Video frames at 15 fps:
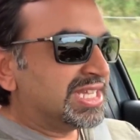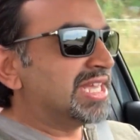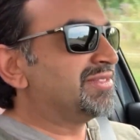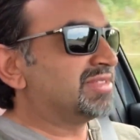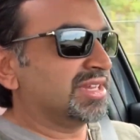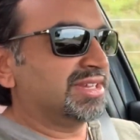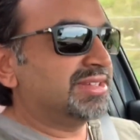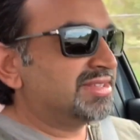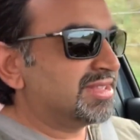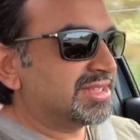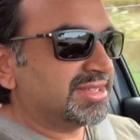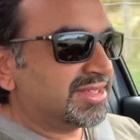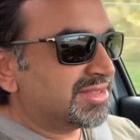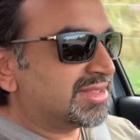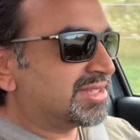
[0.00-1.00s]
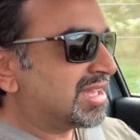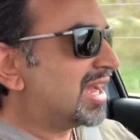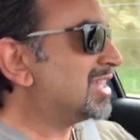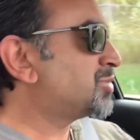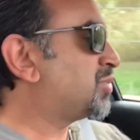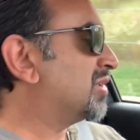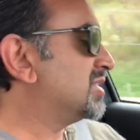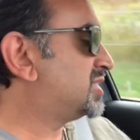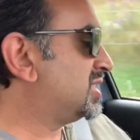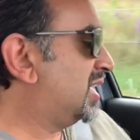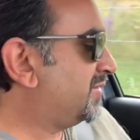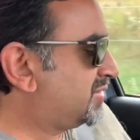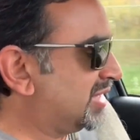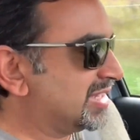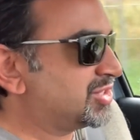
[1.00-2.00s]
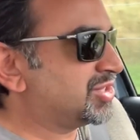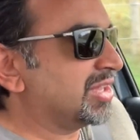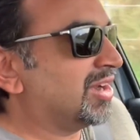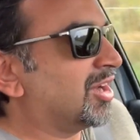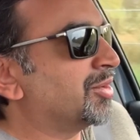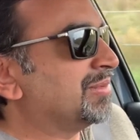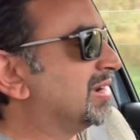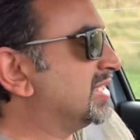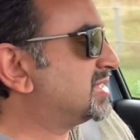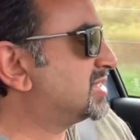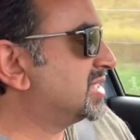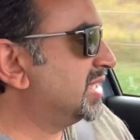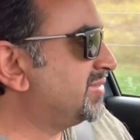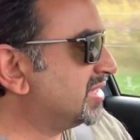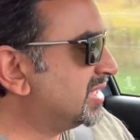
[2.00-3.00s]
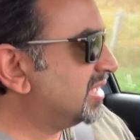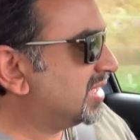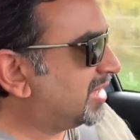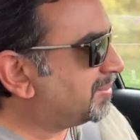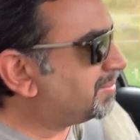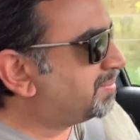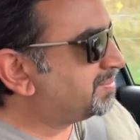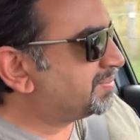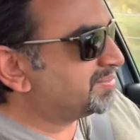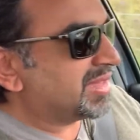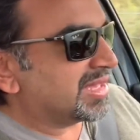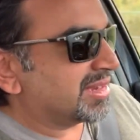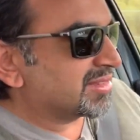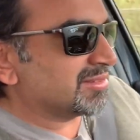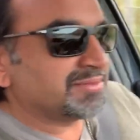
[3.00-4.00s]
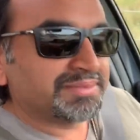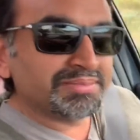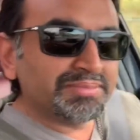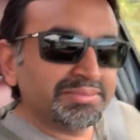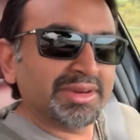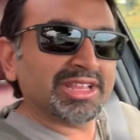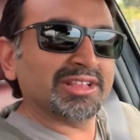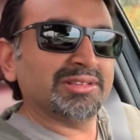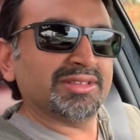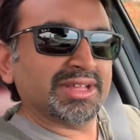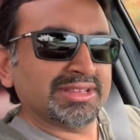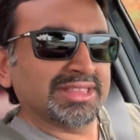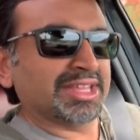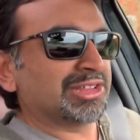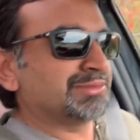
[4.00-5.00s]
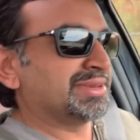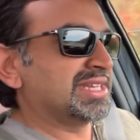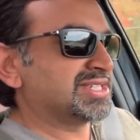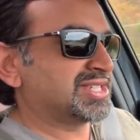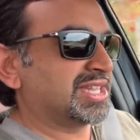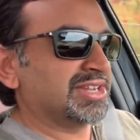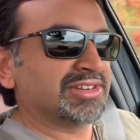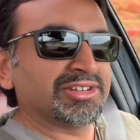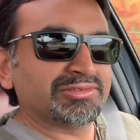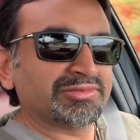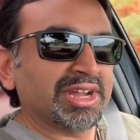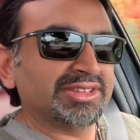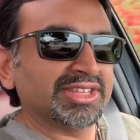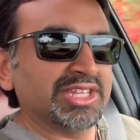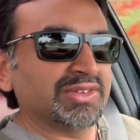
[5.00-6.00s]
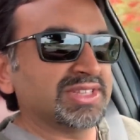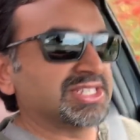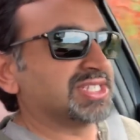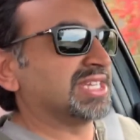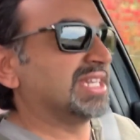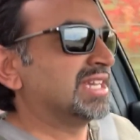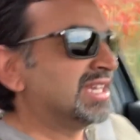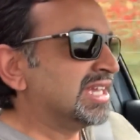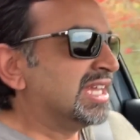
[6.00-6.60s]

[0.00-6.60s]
If the dashboard soft touch, the armrests, even that little metal, that leather piece here in red that you can see,